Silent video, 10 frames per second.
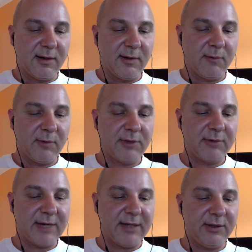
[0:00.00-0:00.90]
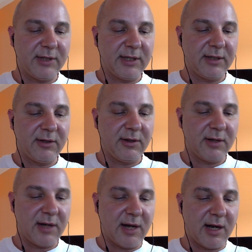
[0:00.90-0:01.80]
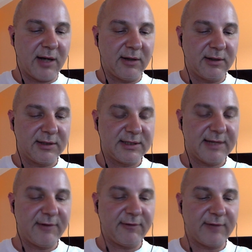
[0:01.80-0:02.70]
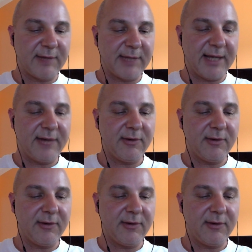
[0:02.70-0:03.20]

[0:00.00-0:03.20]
When you're ready, you can save your flight plan,